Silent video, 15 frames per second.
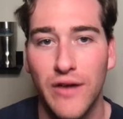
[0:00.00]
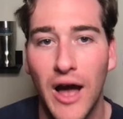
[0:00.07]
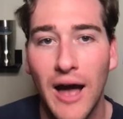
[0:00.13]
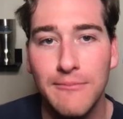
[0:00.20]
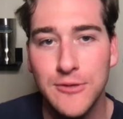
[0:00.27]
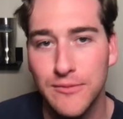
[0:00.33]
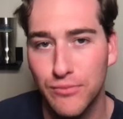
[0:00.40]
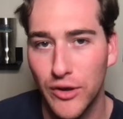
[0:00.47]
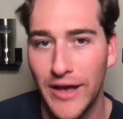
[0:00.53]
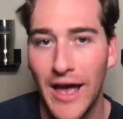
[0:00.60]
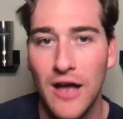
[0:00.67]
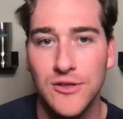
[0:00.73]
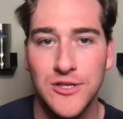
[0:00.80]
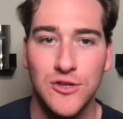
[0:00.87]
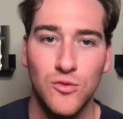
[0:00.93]
of option play
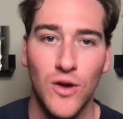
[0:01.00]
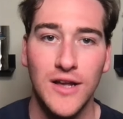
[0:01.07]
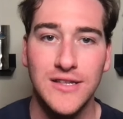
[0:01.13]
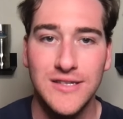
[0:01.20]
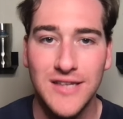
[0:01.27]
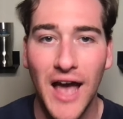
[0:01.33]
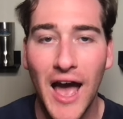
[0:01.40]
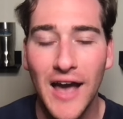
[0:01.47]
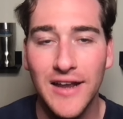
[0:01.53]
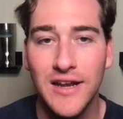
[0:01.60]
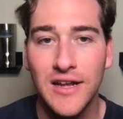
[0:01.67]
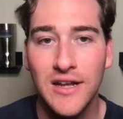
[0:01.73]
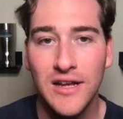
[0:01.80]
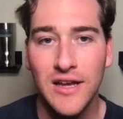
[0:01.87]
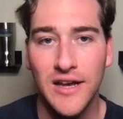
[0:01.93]
out to the right side